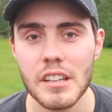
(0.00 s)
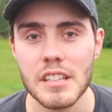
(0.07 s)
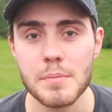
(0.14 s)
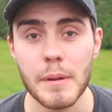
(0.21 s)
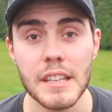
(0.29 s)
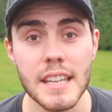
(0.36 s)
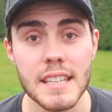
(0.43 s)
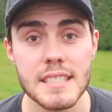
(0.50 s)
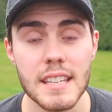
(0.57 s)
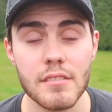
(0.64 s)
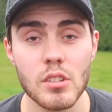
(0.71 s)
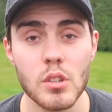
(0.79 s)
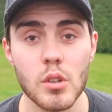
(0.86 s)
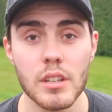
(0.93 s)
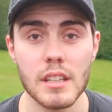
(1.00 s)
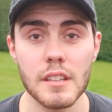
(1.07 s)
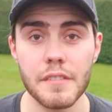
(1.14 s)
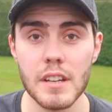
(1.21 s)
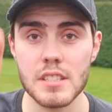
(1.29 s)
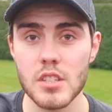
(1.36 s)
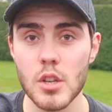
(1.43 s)
and I spent yesterday recording the
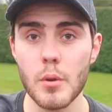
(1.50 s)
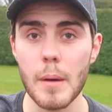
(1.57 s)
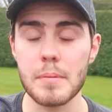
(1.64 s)
first two